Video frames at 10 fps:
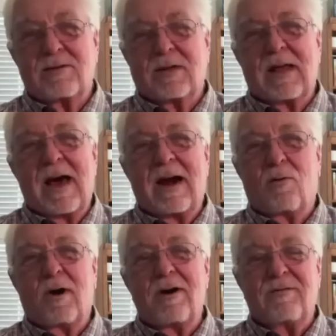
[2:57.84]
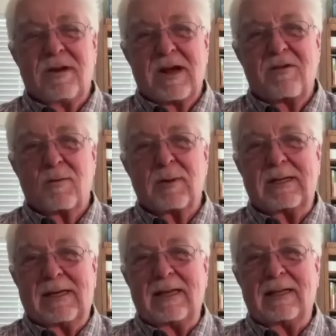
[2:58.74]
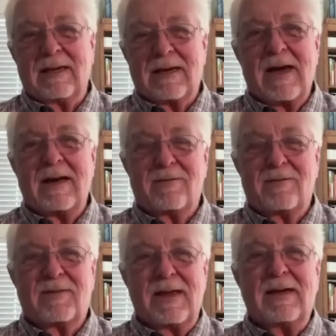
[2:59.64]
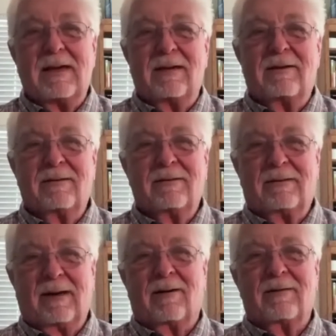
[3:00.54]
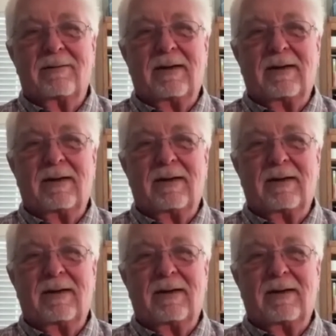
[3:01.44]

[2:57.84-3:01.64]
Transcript: a lot of what have you done for me lately kind of thinking there,